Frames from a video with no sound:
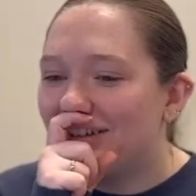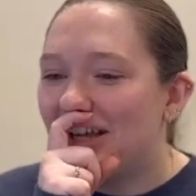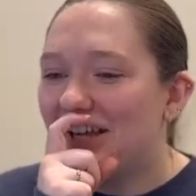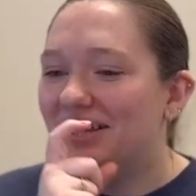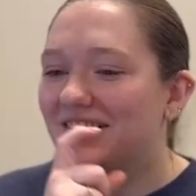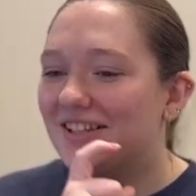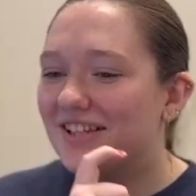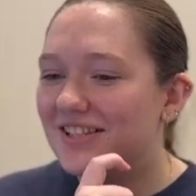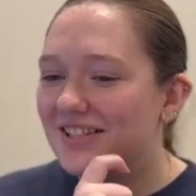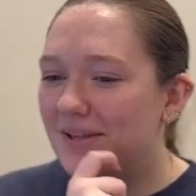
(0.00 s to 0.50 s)

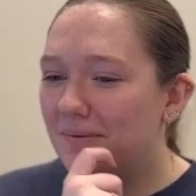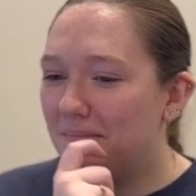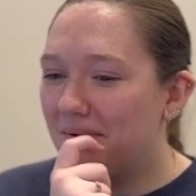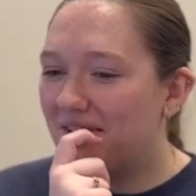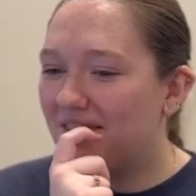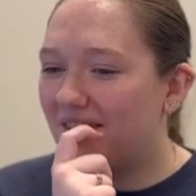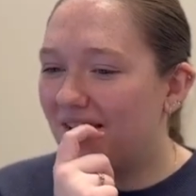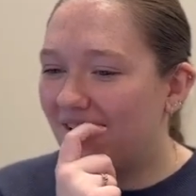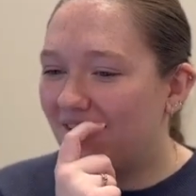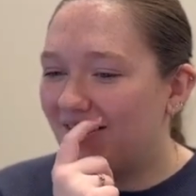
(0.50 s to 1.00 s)
The
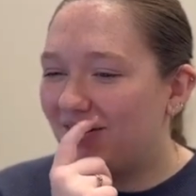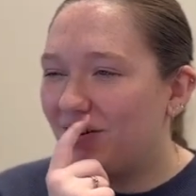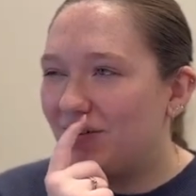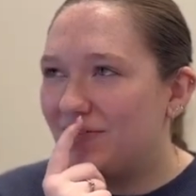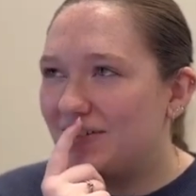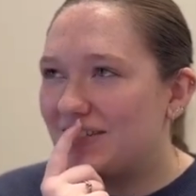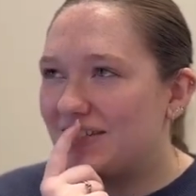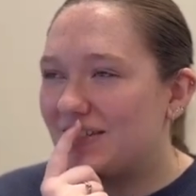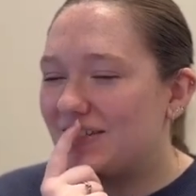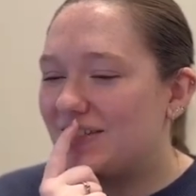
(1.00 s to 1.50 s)
sympathetic
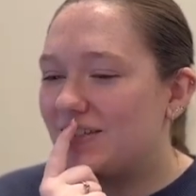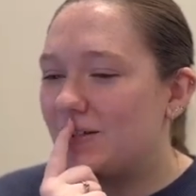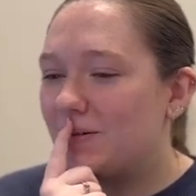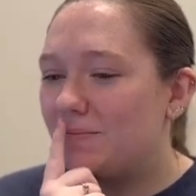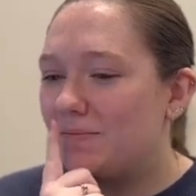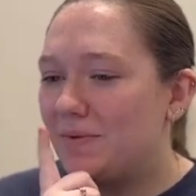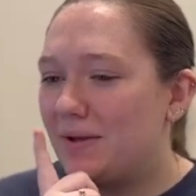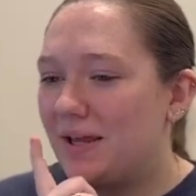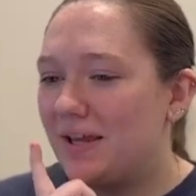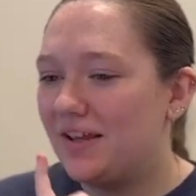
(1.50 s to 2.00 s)
nervous
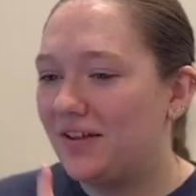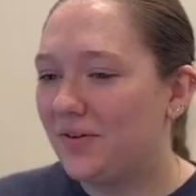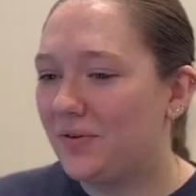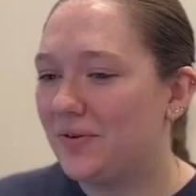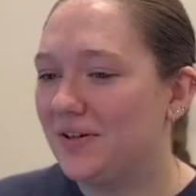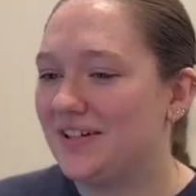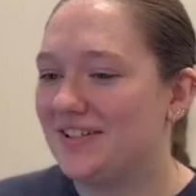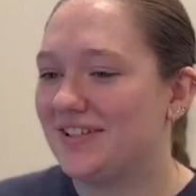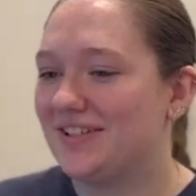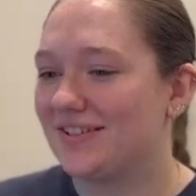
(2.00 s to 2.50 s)
system
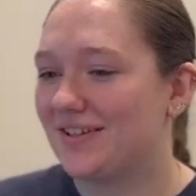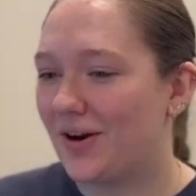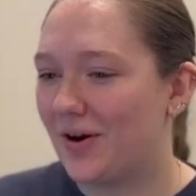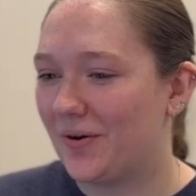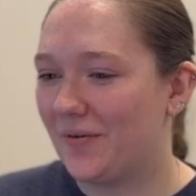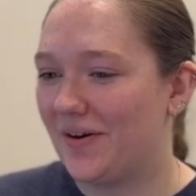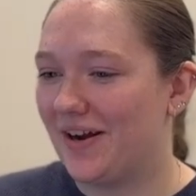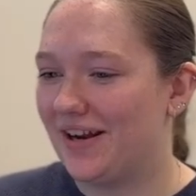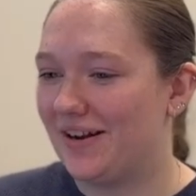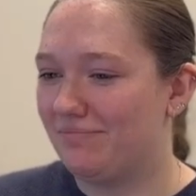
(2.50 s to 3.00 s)
increases
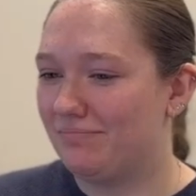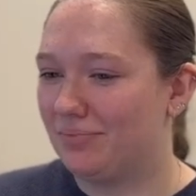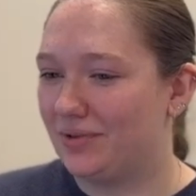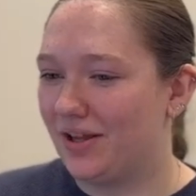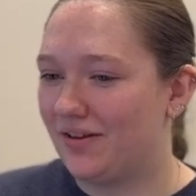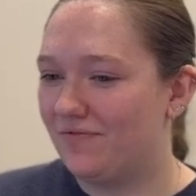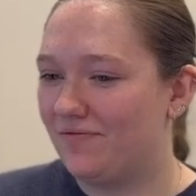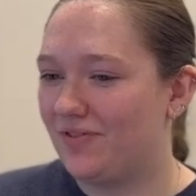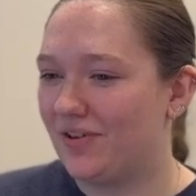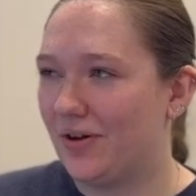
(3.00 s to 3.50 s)
heart rate and
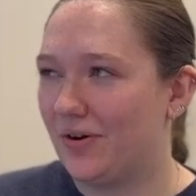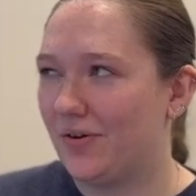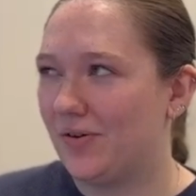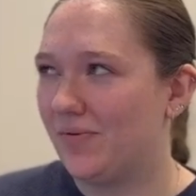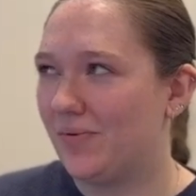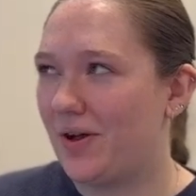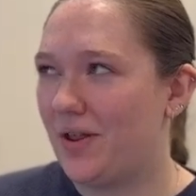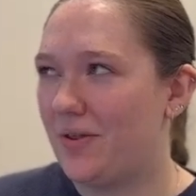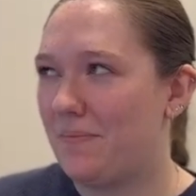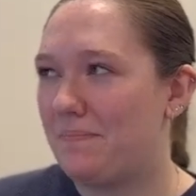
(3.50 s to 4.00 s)
blood flow,
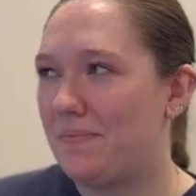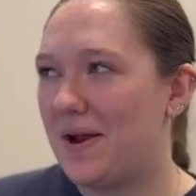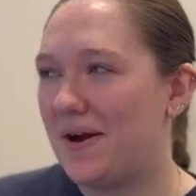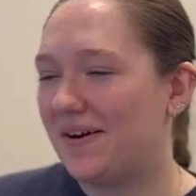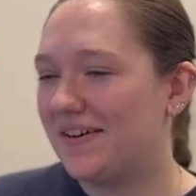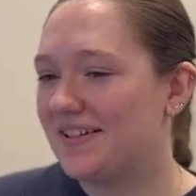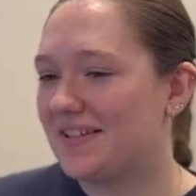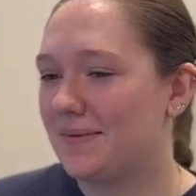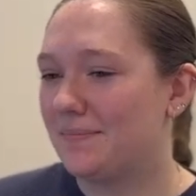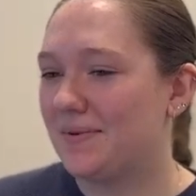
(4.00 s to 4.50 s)
while the
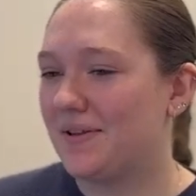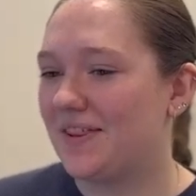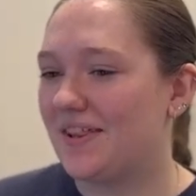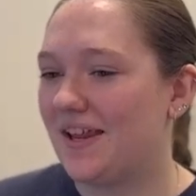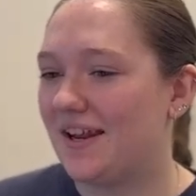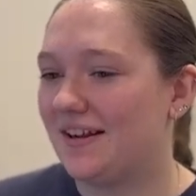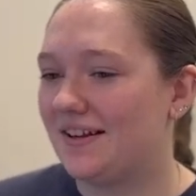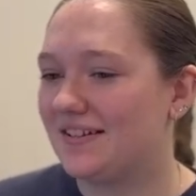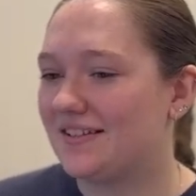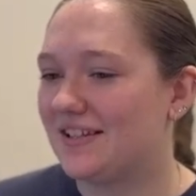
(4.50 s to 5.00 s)

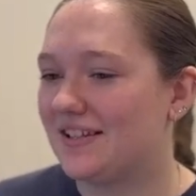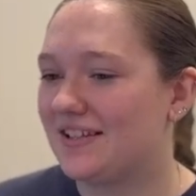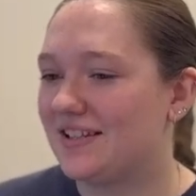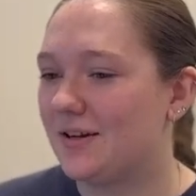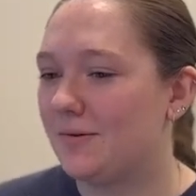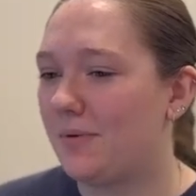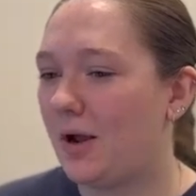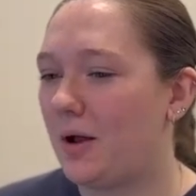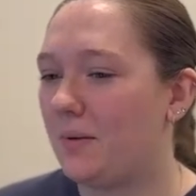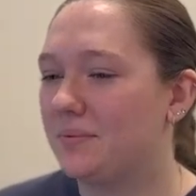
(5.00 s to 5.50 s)
parasympathetic
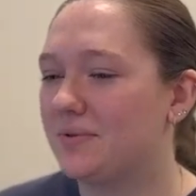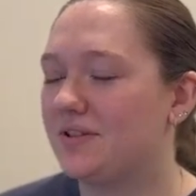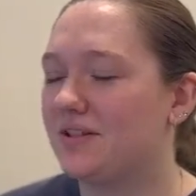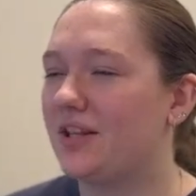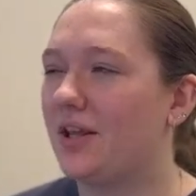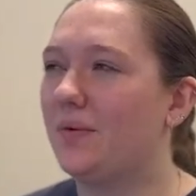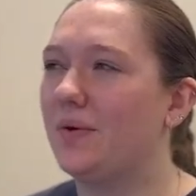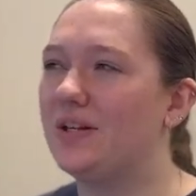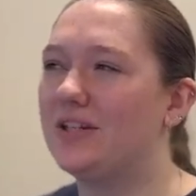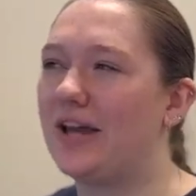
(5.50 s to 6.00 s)
system helps
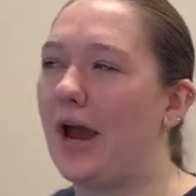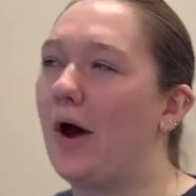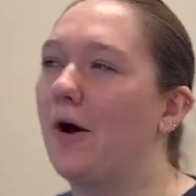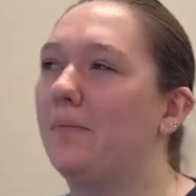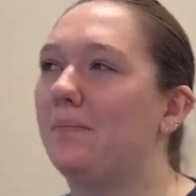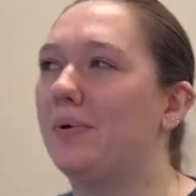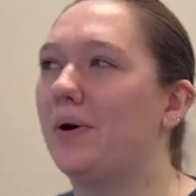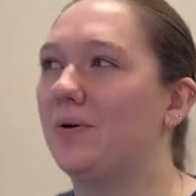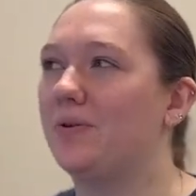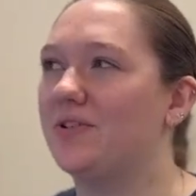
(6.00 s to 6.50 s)
slow it down
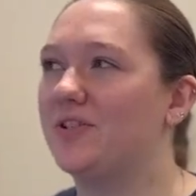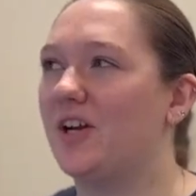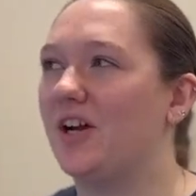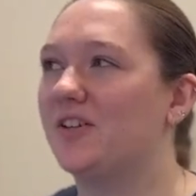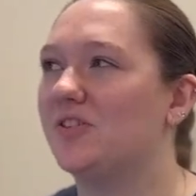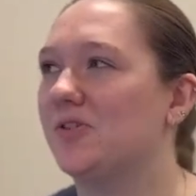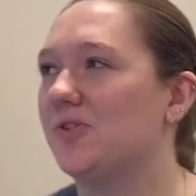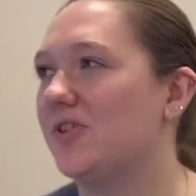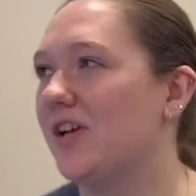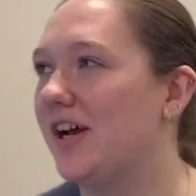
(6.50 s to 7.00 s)

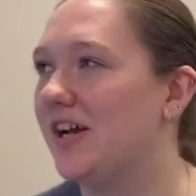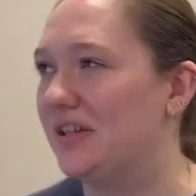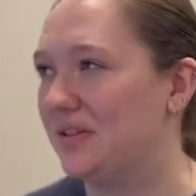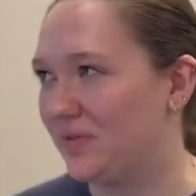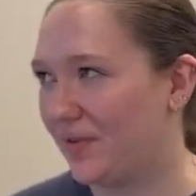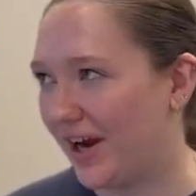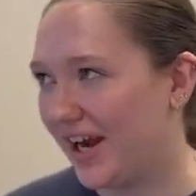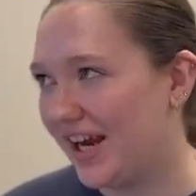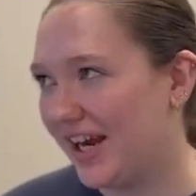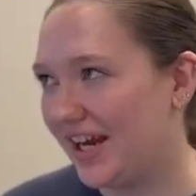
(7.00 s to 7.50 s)
post-exercise,
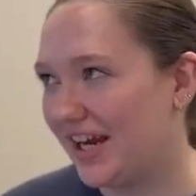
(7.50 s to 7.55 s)
right?